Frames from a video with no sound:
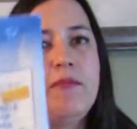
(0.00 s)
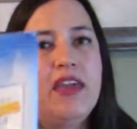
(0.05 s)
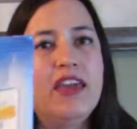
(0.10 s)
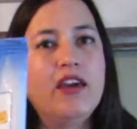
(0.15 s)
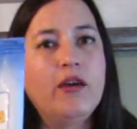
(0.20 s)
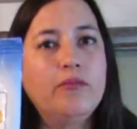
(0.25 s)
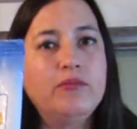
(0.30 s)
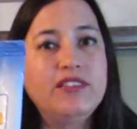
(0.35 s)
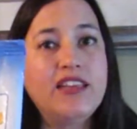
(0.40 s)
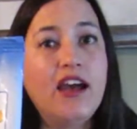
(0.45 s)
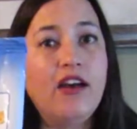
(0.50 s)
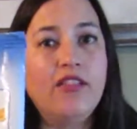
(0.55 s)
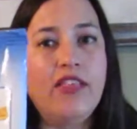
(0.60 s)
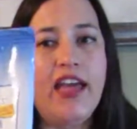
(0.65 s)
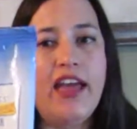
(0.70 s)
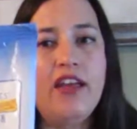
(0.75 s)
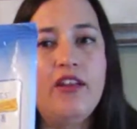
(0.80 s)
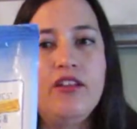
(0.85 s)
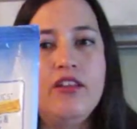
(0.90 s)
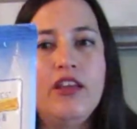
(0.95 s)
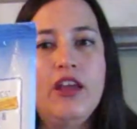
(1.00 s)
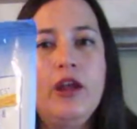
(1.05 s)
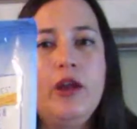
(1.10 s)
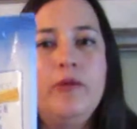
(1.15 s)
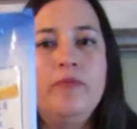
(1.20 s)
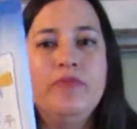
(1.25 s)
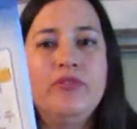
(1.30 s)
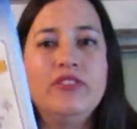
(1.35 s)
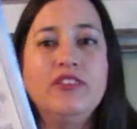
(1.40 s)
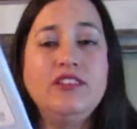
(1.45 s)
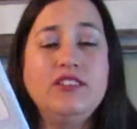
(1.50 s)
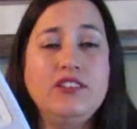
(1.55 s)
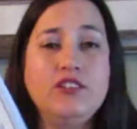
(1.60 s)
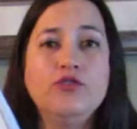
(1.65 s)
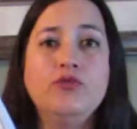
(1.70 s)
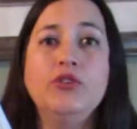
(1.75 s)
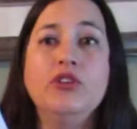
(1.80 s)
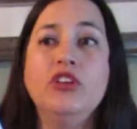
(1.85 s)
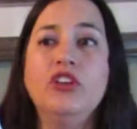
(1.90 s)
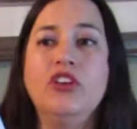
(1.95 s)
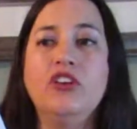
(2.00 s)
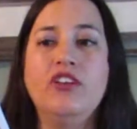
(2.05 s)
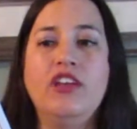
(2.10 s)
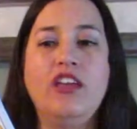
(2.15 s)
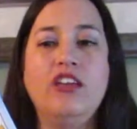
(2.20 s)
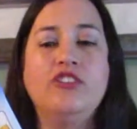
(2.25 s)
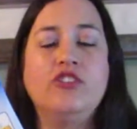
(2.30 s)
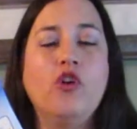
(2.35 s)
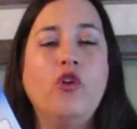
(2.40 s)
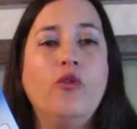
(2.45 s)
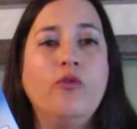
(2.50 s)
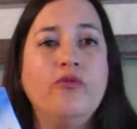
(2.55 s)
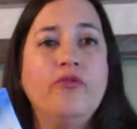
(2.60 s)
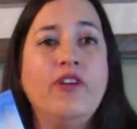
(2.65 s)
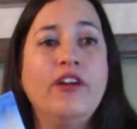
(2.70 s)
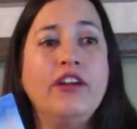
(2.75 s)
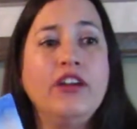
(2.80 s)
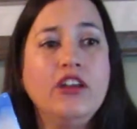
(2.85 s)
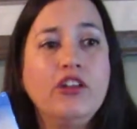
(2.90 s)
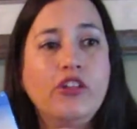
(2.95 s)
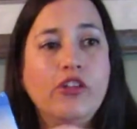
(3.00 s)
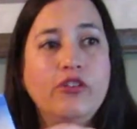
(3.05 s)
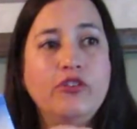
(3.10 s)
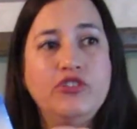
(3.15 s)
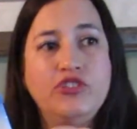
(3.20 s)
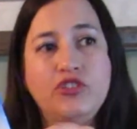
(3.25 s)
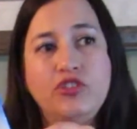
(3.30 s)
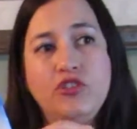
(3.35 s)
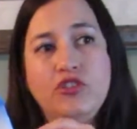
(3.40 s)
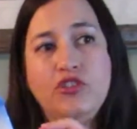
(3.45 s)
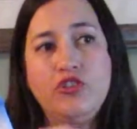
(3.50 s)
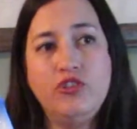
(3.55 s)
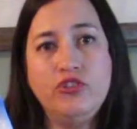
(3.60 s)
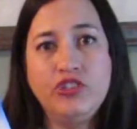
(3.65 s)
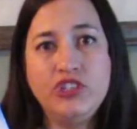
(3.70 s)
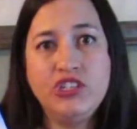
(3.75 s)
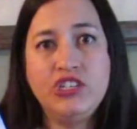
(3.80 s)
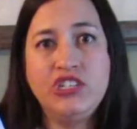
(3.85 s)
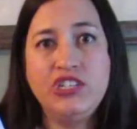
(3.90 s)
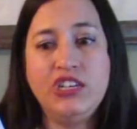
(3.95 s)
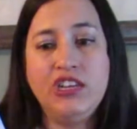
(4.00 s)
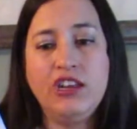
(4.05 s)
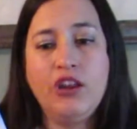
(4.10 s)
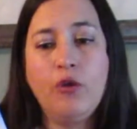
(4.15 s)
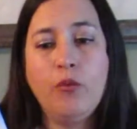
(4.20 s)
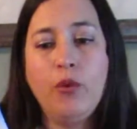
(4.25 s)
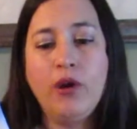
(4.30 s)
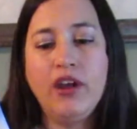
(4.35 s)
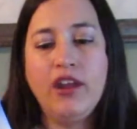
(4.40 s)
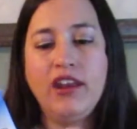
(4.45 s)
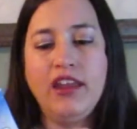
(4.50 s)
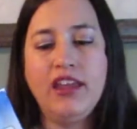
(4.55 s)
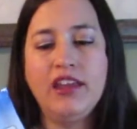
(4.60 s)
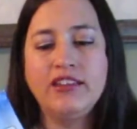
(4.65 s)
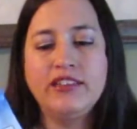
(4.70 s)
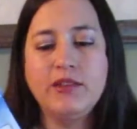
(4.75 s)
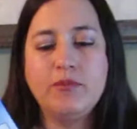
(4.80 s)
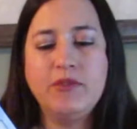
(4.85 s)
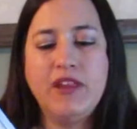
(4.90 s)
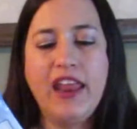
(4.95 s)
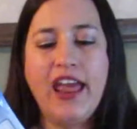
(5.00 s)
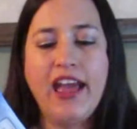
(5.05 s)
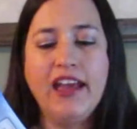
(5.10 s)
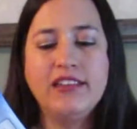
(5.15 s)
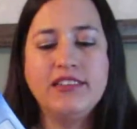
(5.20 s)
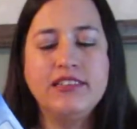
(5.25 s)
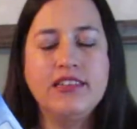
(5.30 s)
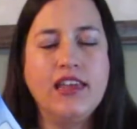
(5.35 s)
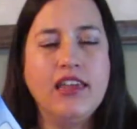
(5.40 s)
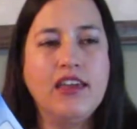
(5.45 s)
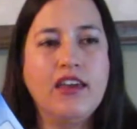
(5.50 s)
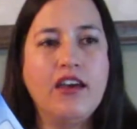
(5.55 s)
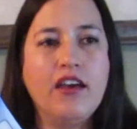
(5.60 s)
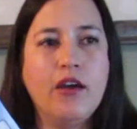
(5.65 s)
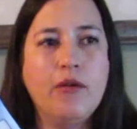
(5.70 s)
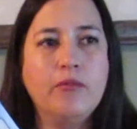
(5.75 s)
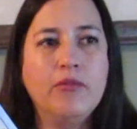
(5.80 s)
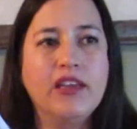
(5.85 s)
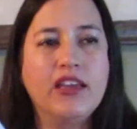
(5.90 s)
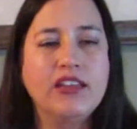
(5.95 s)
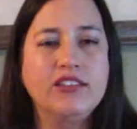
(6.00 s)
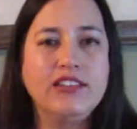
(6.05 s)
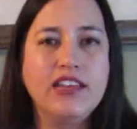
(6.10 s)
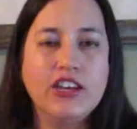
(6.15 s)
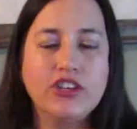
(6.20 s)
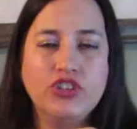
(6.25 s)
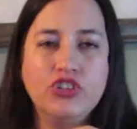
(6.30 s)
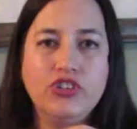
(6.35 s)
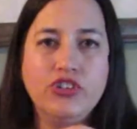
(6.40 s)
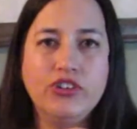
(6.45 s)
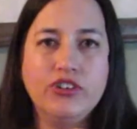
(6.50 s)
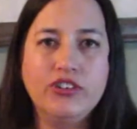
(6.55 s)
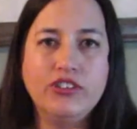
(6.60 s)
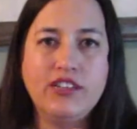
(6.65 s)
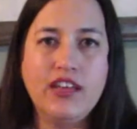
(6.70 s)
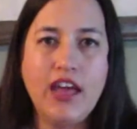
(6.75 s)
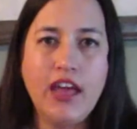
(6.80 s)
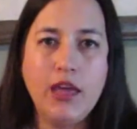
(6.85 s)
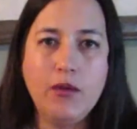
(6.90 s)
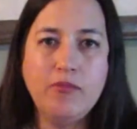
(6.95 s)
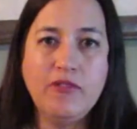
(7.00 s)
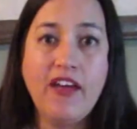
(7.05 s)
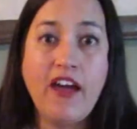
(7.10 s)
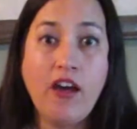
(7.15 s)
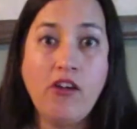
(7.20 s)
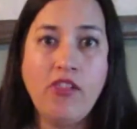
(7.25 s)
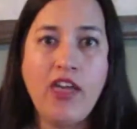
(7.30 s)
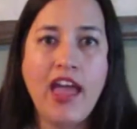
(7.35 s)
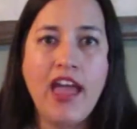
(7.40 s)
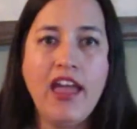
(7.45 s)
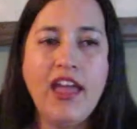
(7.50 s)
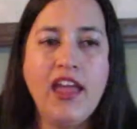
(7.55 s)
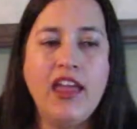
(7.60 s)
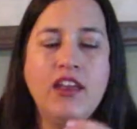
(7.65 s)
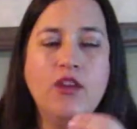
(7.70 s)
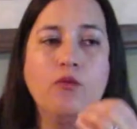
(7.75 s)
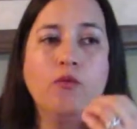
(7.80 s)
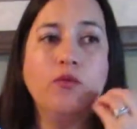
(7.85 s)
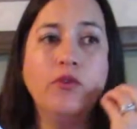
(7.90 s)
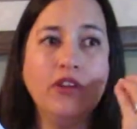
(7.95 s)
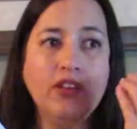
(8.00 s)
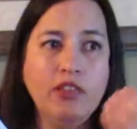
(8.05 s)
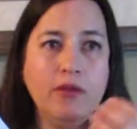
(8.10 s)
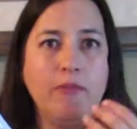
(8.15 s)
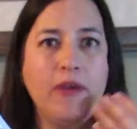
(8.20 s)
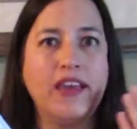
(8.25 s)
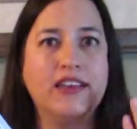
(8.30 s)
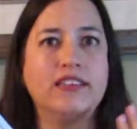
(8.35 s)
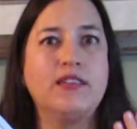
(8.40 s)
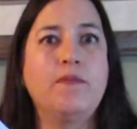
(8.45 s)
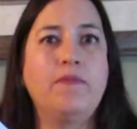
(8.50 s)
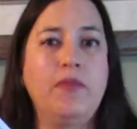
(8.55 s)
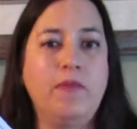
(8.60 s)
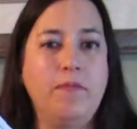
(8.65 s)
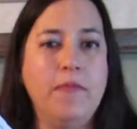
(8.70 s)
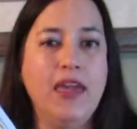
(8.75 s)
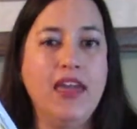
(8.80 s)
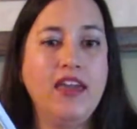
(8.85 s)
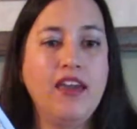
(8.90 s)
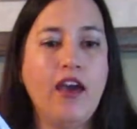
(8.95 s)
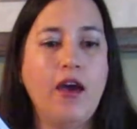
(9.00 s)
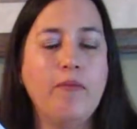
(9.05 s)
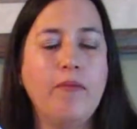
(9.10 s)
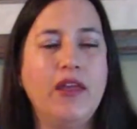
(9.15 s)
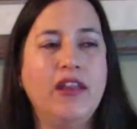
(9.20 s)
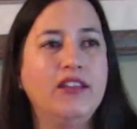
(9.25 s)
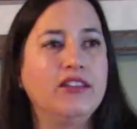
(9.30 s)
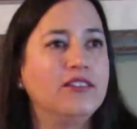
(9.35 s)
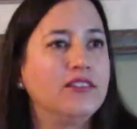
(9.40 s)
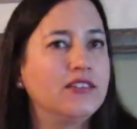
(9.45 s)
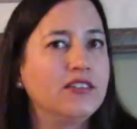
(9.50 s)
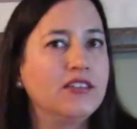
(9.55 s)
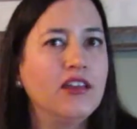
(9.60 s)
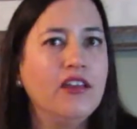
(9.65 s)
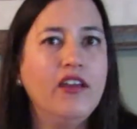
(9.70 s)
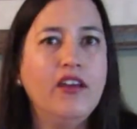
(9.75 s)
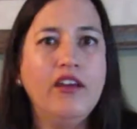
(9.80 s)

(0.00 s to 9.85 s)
Makeup Towelette. This is really good. It's very close to the Neutrogena one, except it has like um, like a textured type towelette, and it really picks up the makeup. And it's,